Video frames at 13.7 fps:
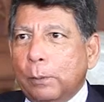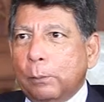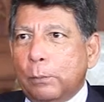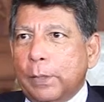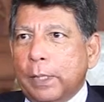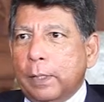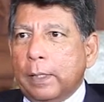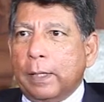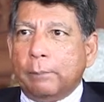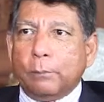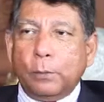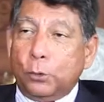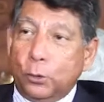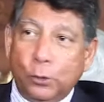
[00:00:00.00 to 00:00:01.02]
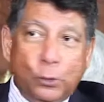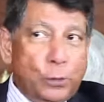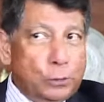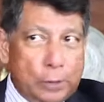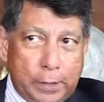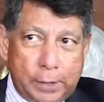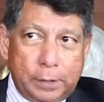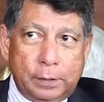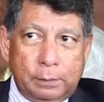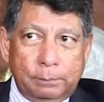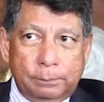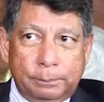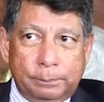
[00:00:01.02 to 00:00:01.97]
bring it up, you're not going to like it,
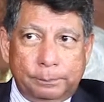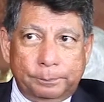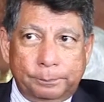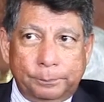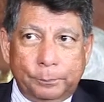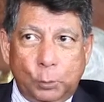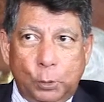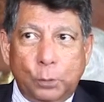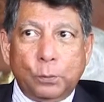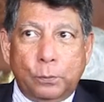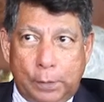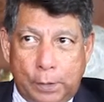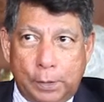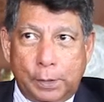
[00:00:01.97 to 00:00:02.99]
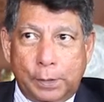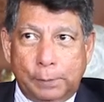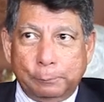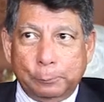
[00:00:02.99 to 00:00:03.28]
really.